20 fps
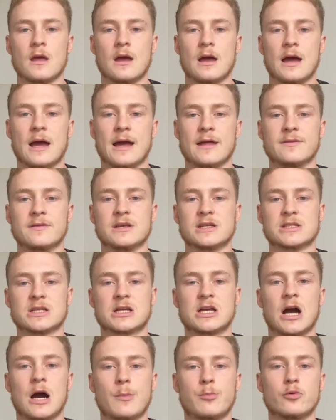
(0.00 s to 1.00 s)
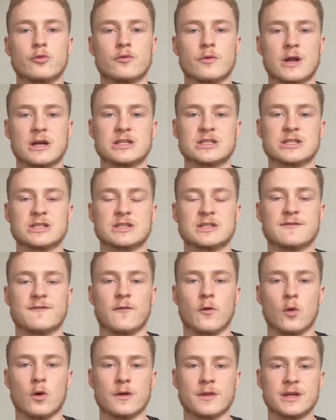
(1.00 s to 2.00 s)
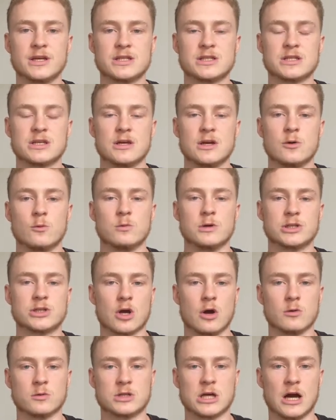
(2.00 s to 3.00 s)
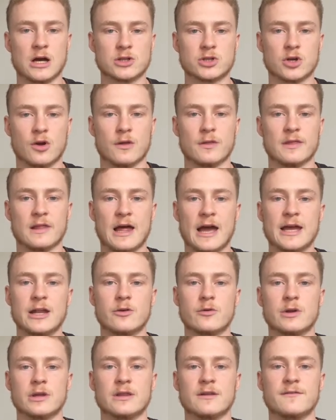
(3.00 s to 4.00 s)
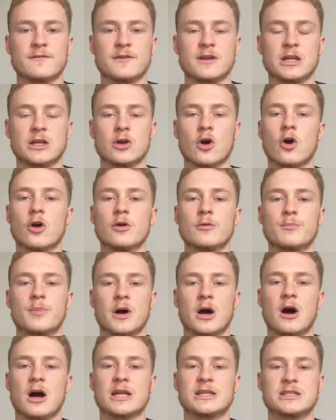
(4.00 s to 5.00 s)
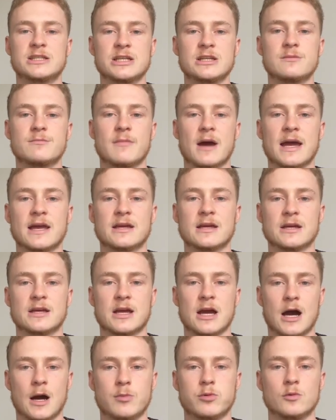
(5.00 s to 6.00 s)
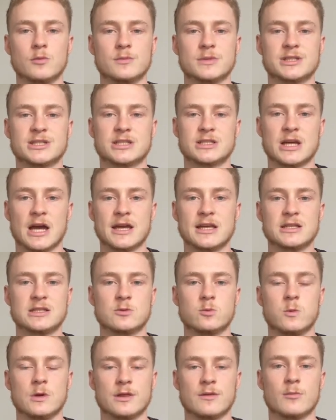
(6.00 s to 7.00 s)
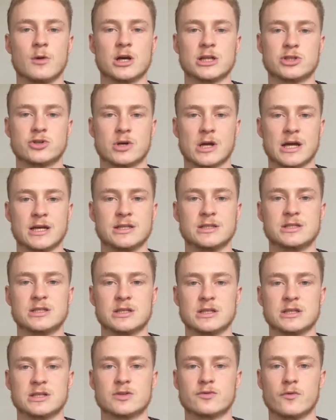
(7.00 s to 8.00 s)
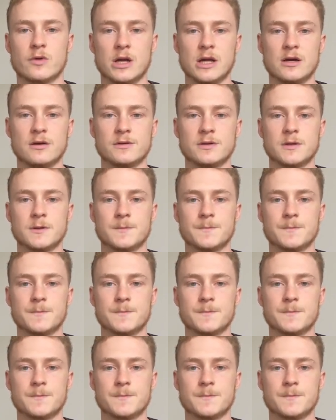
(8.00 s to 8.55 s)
And there's a couple reasons for this, which I'll touch on later in the video, but I did make a couple mistakes with my trades this round.